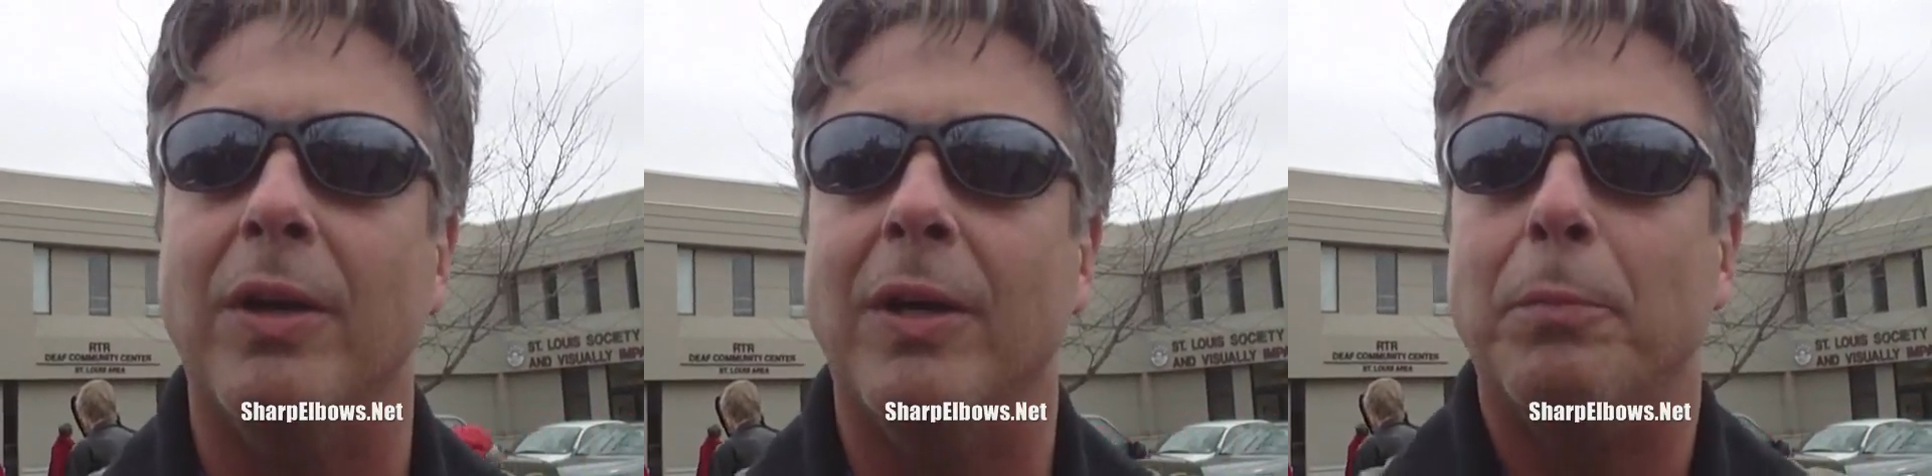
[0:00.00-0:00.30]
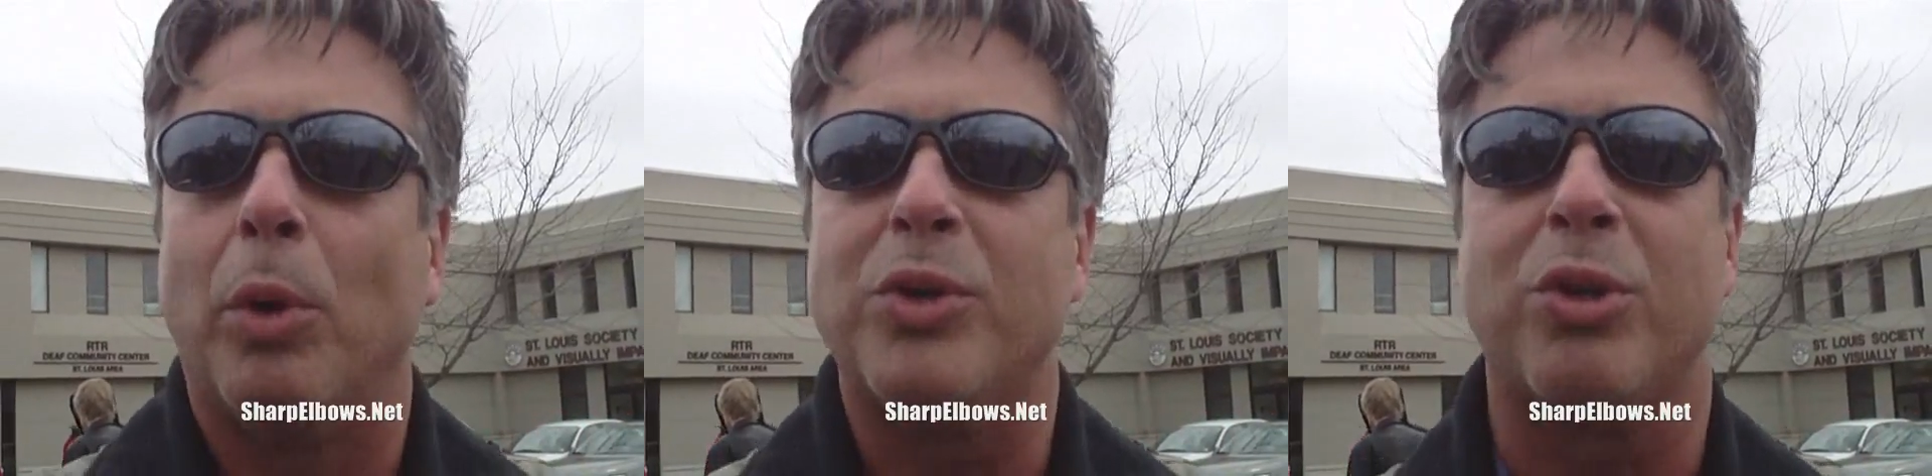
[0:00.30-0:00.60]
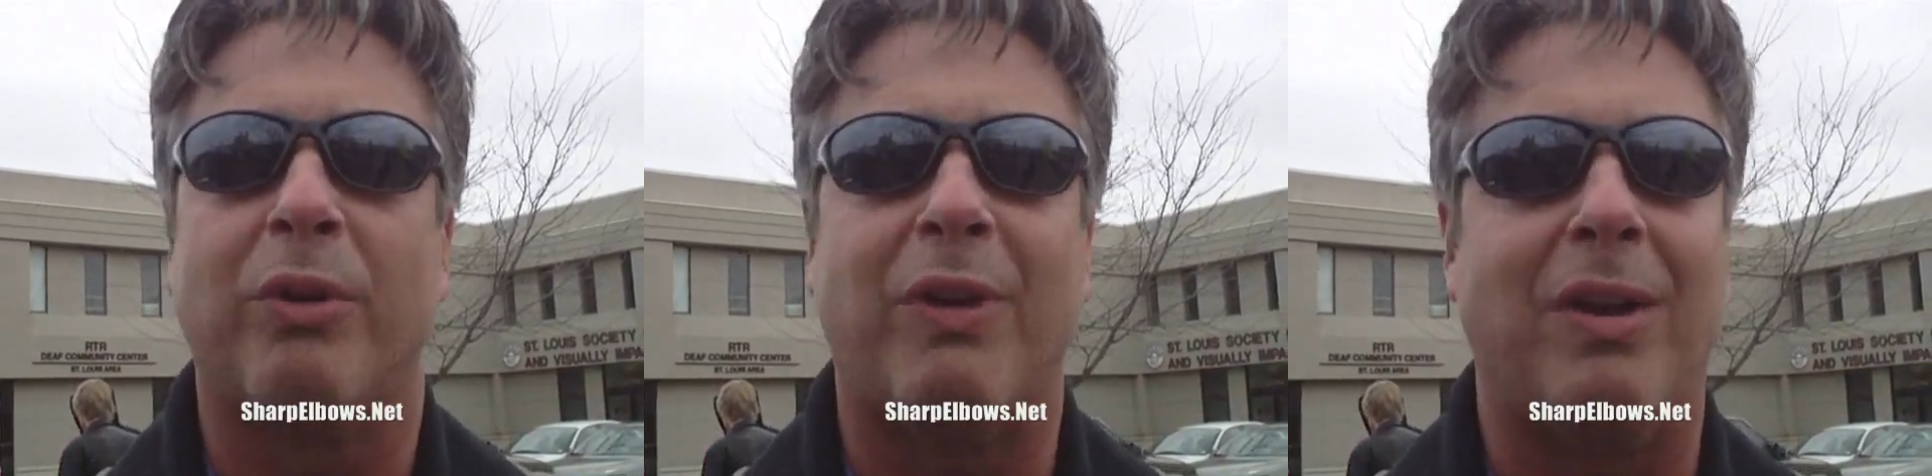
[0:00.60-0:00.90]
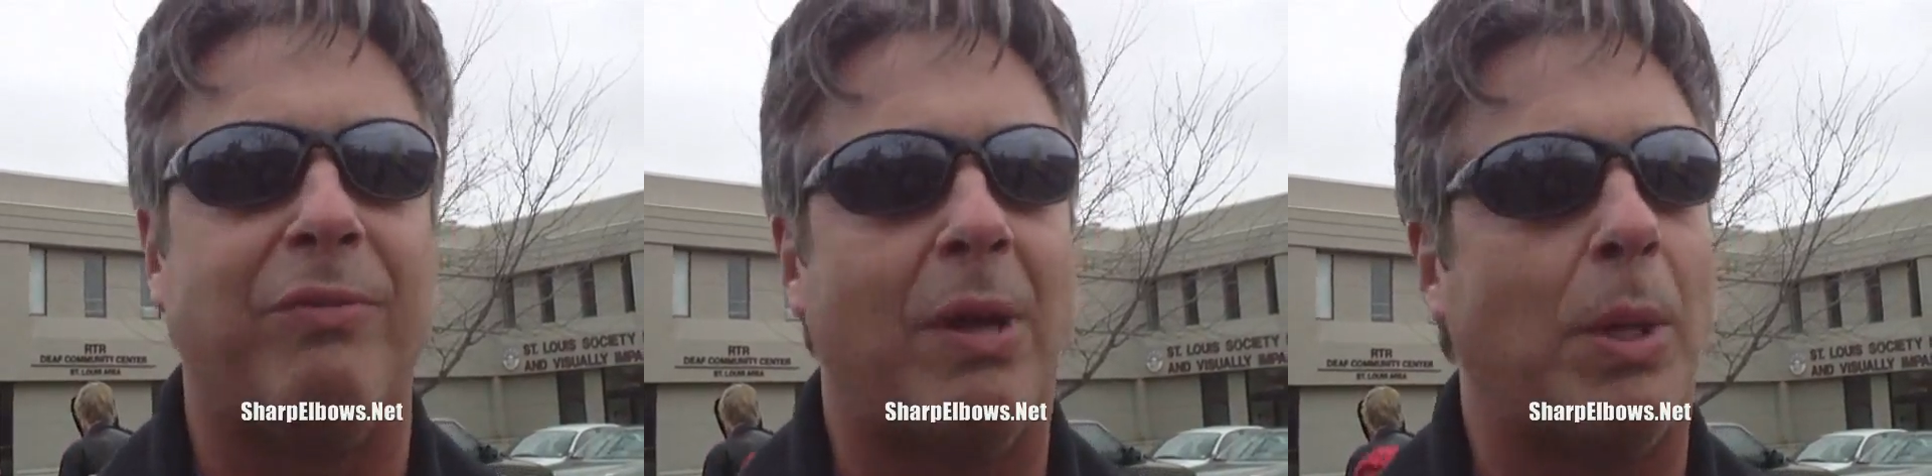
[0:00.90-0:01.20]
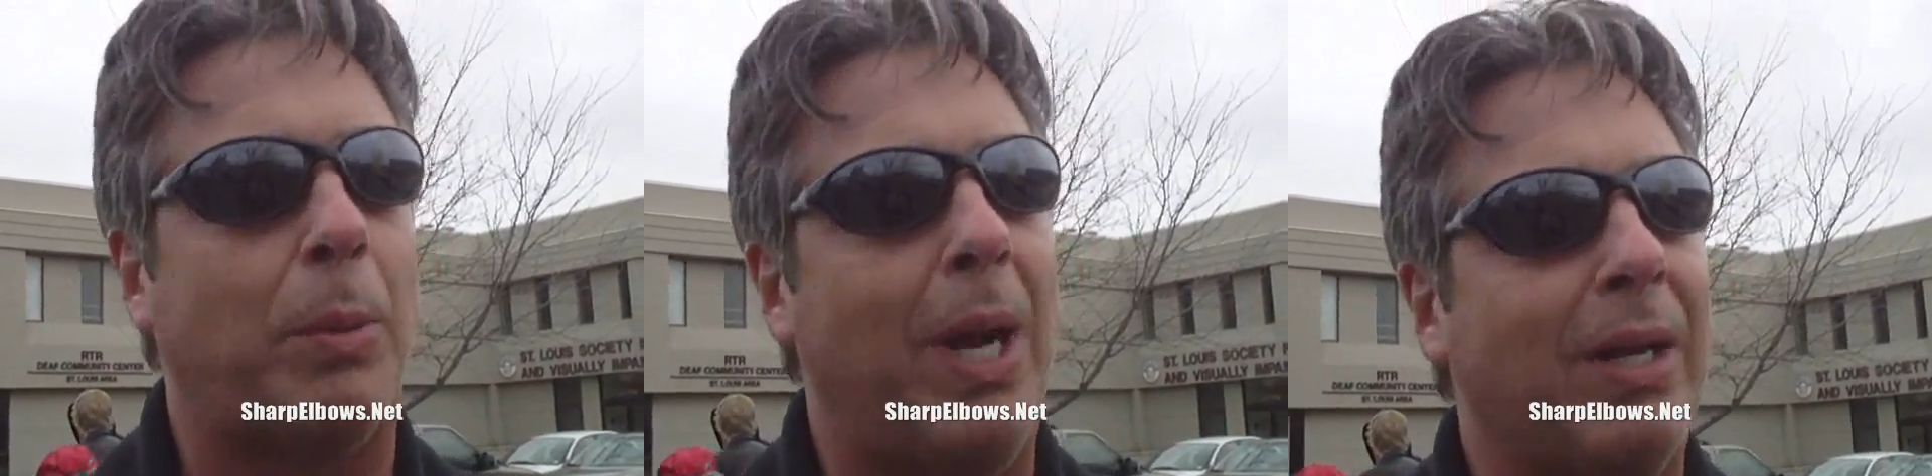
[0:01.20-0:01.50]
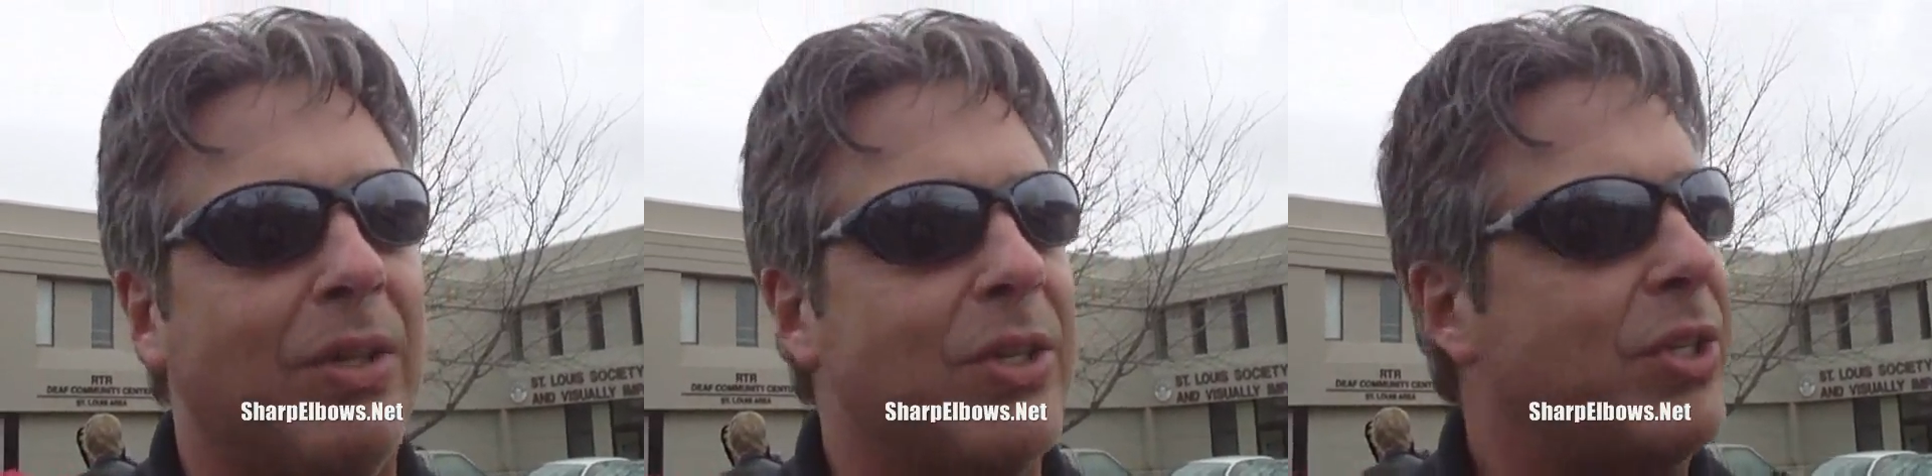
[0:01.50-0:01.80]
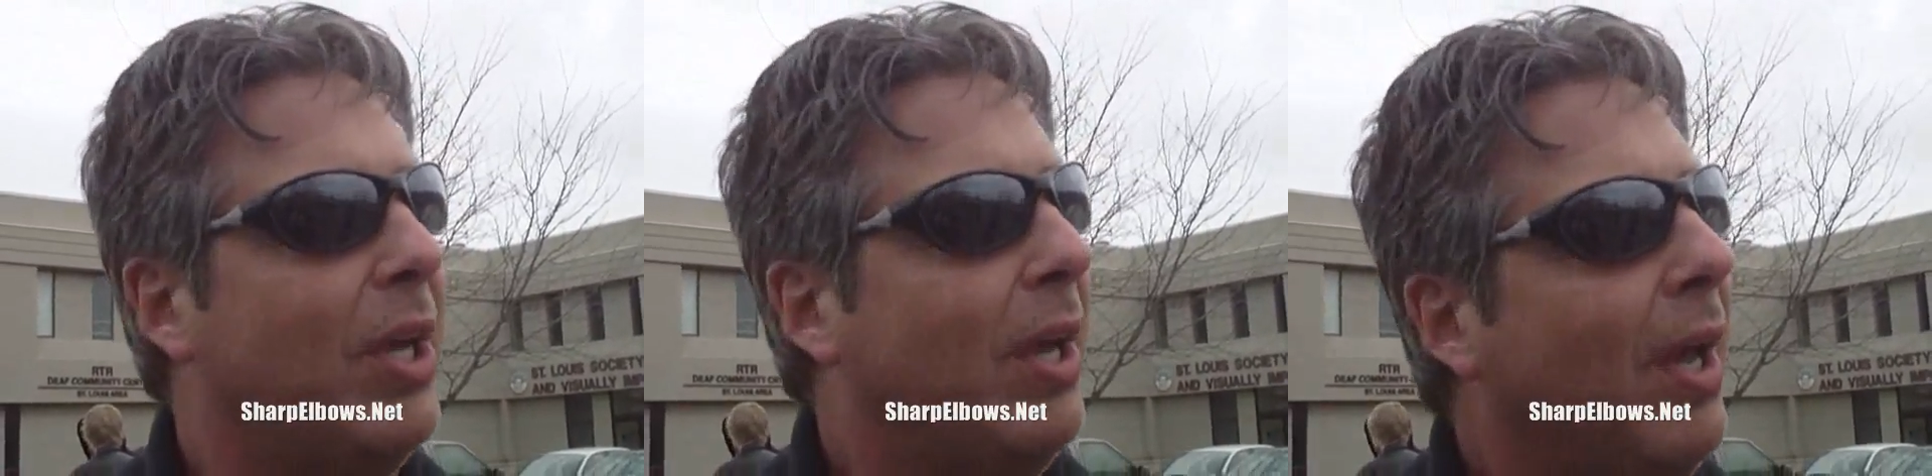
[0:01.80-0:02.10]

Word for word: uh, board certified in family practice,